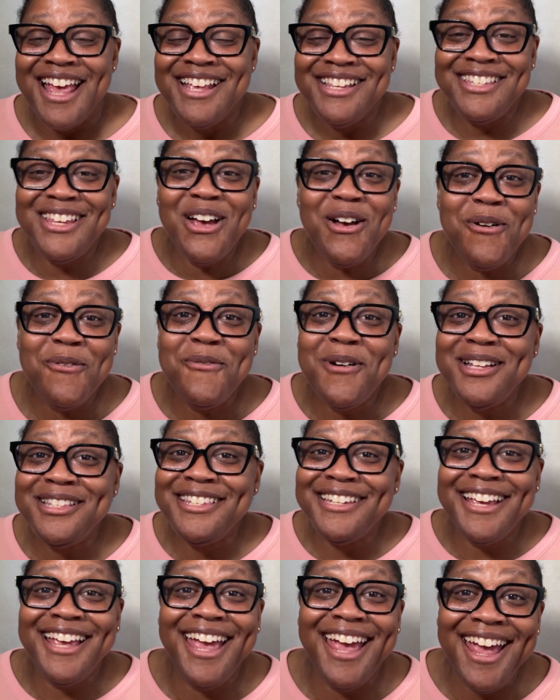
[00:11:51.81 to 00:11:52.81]
So
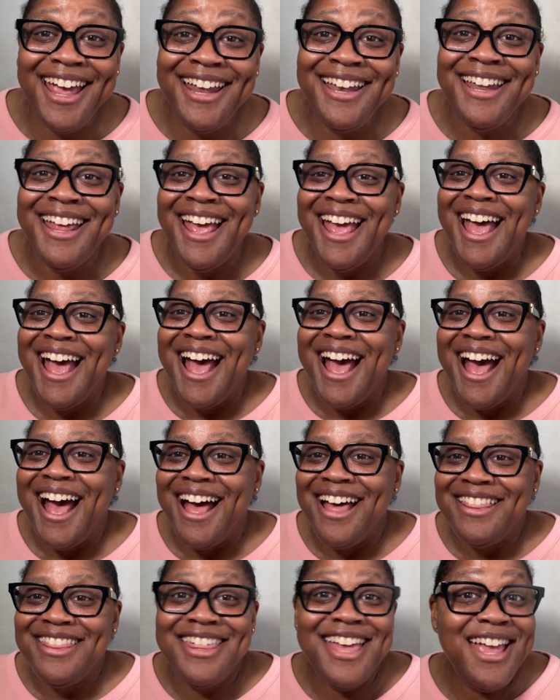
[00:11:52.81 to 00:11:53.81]
once again,
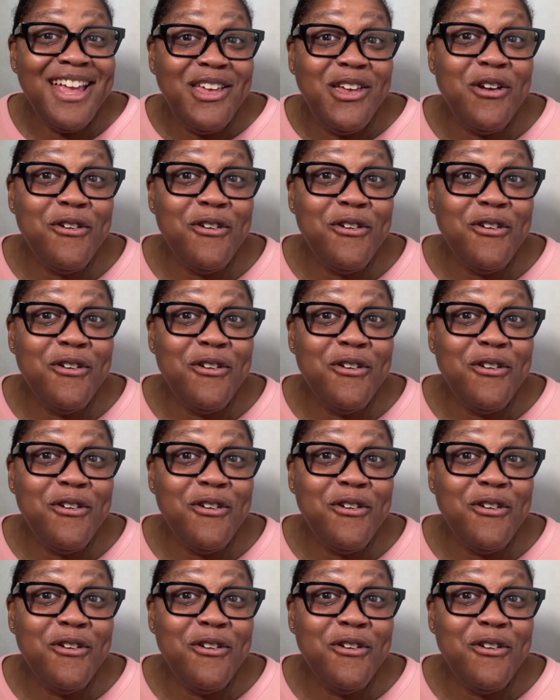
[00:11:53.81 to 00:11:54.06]
thank